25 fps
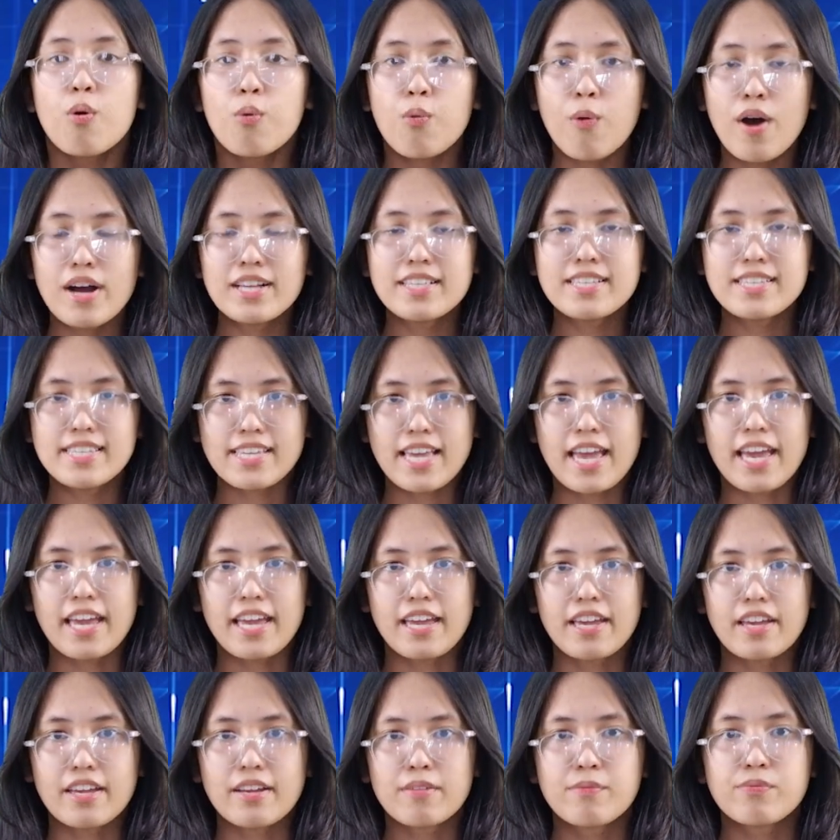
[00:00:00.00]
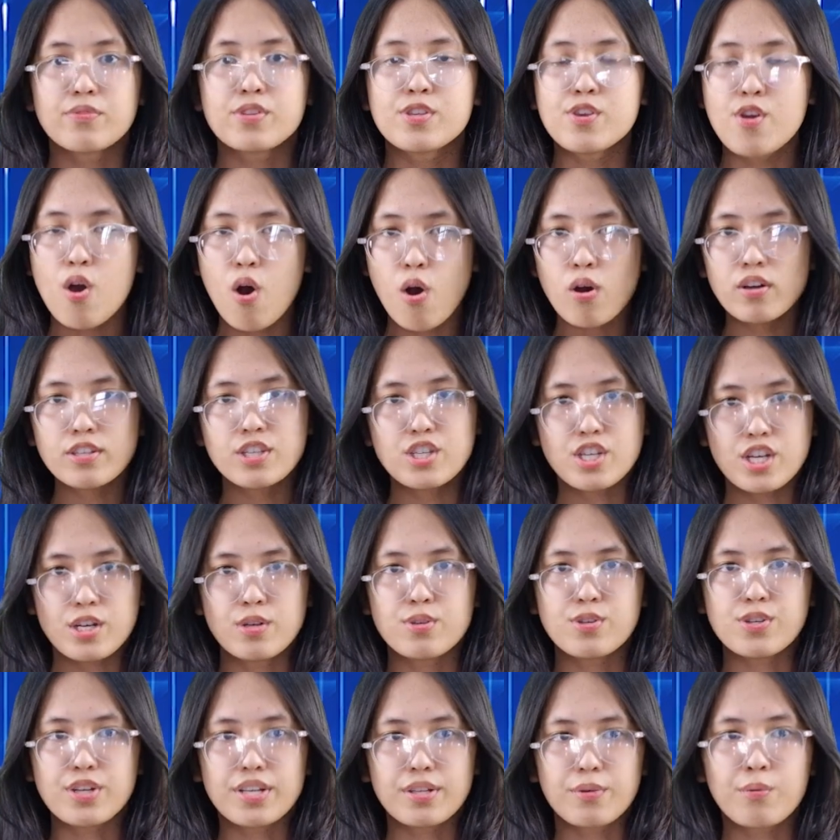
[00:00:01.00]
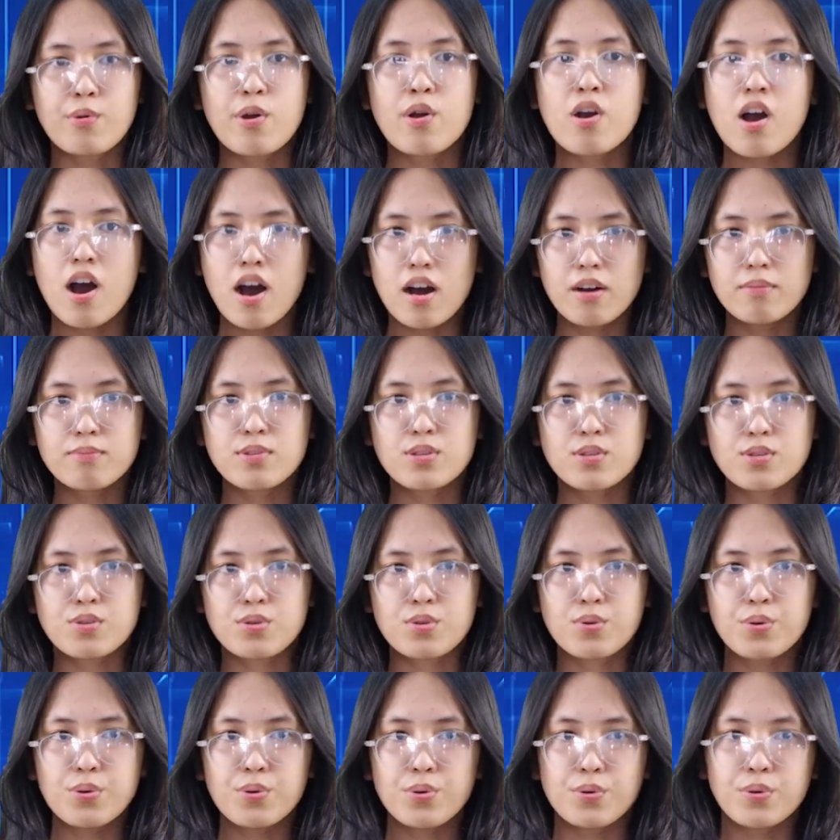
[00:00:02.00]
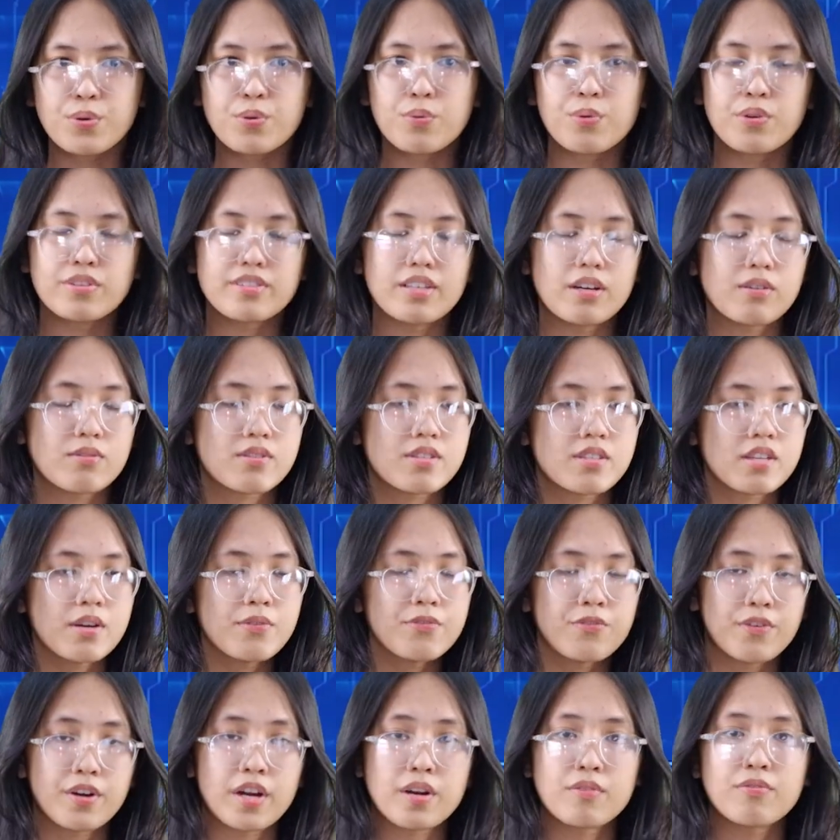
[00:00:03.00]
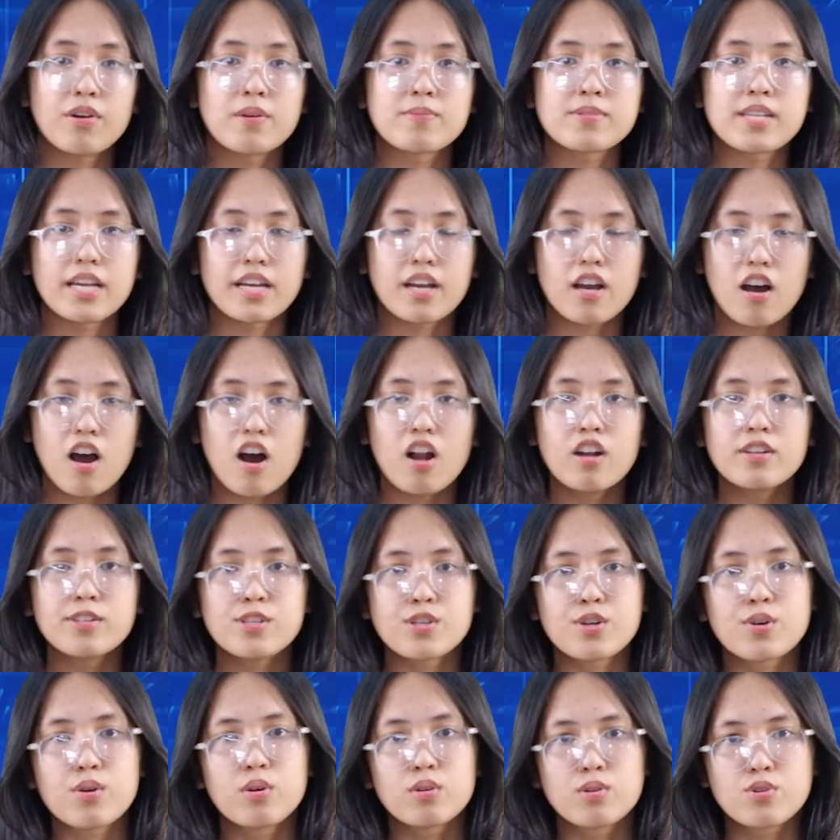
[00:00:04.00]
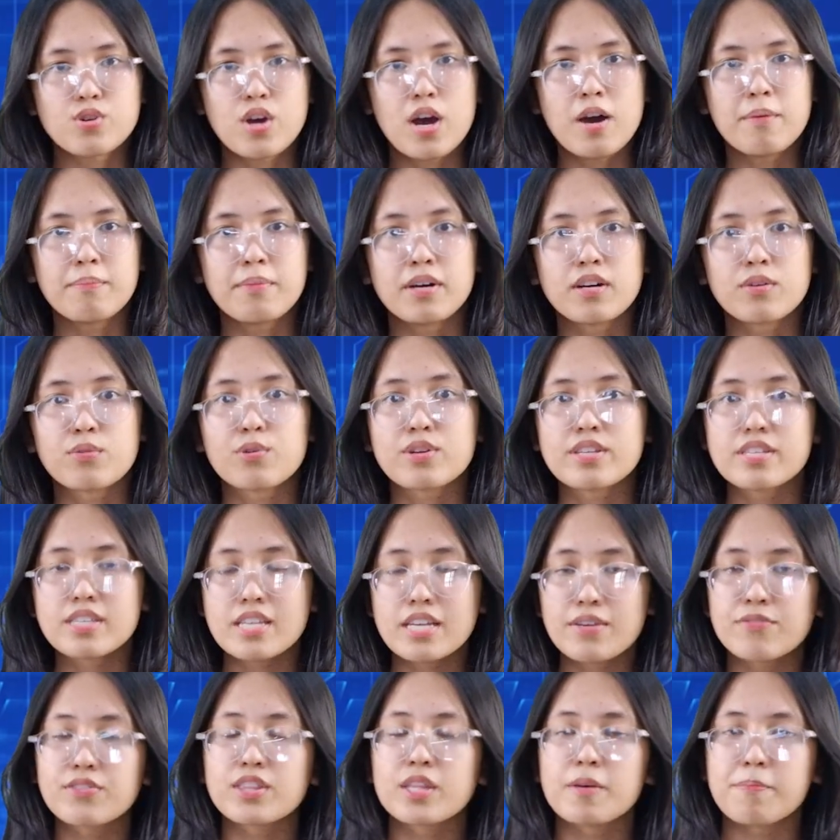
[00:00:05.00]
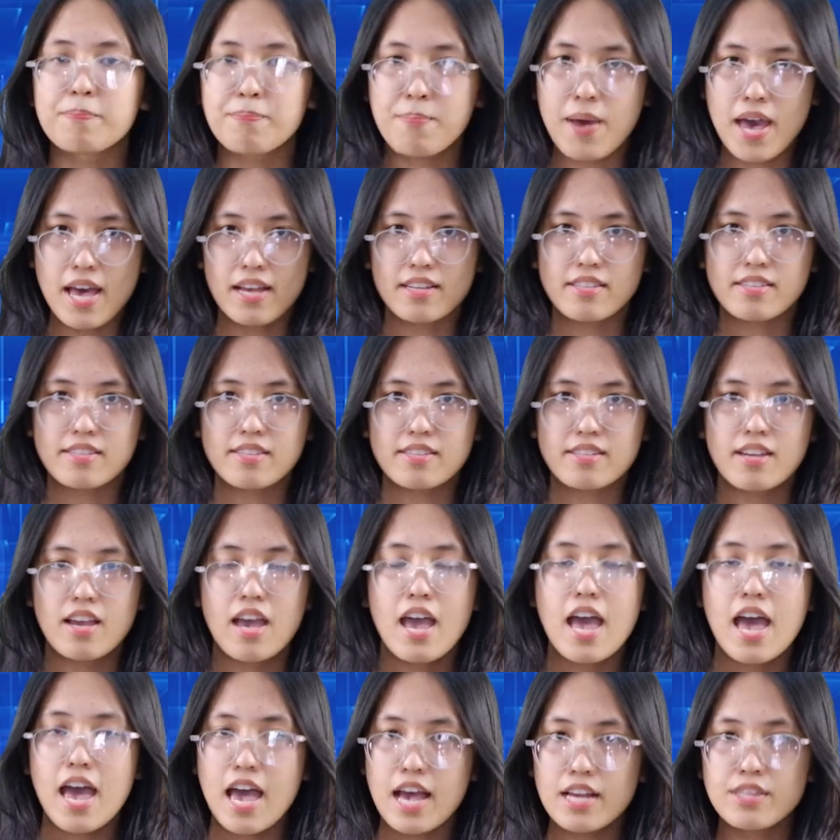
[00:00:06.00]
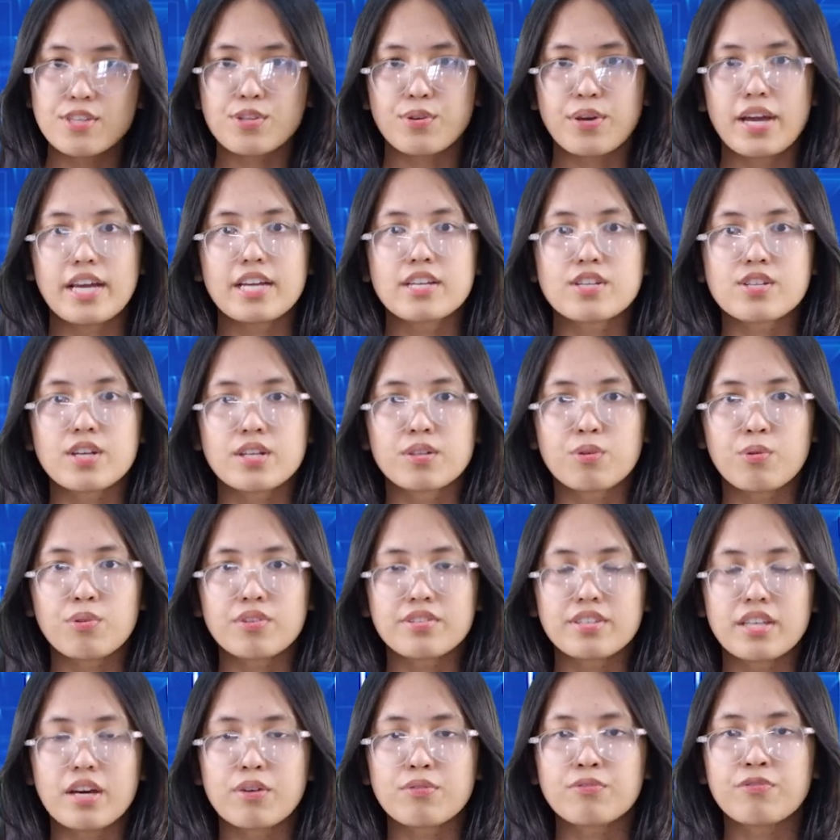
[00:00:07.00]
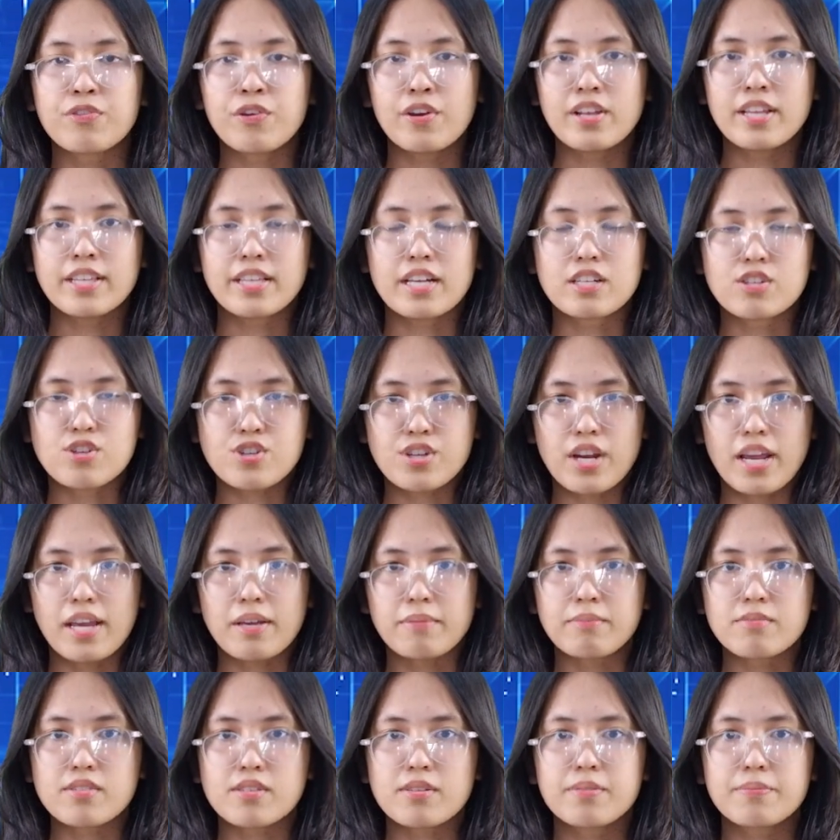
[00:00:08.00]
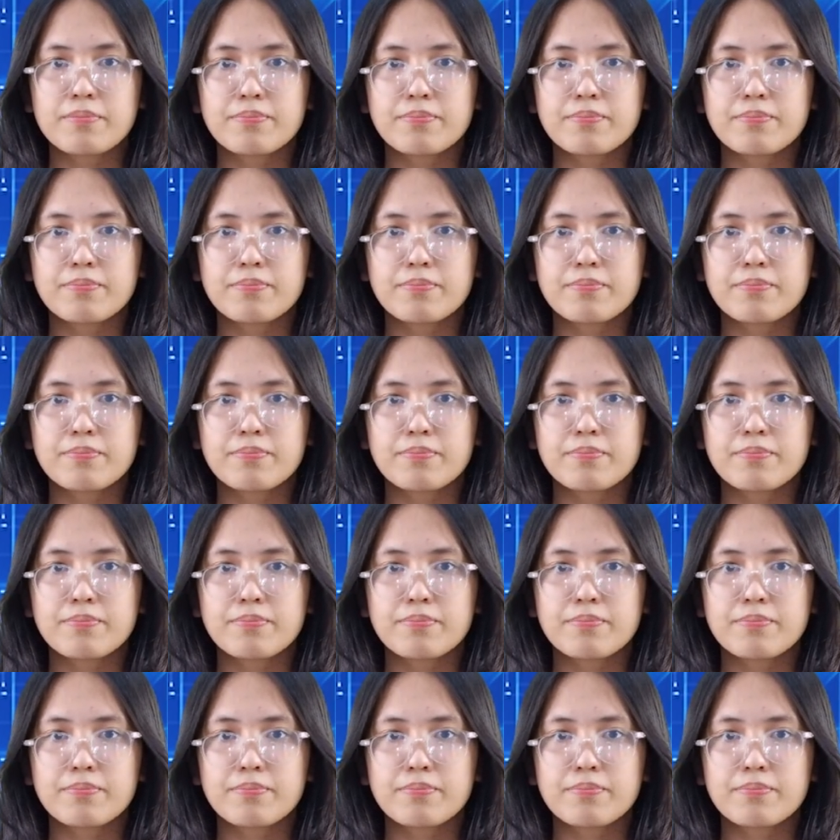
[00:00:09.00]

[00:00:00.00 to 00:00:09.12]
One day, your children will come to school without suffering from psychological trauma, receive the best education without feeling ashamed.